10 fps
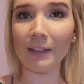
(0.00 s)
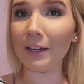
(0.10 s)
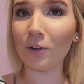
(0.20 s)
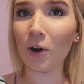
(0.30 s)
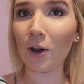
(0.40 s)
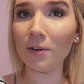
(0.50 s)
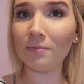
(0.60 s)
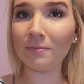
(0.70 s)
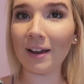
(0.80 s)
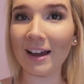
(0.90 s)
later
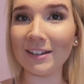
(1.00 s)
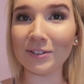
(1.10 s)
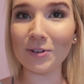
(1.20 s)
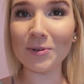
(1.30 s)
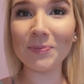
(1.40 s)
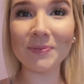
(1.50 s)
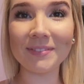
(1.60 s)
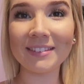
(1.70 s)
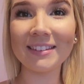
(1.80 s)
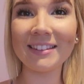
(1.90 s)
on, I assume.
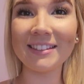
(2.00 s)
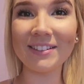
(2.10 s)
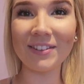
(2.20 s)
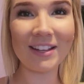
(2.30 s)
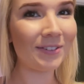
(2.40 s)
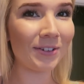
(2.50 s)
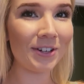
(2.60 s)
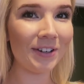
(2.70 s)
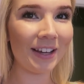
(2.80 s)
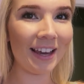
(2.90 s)
So thanks for
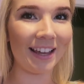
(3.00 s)
tuning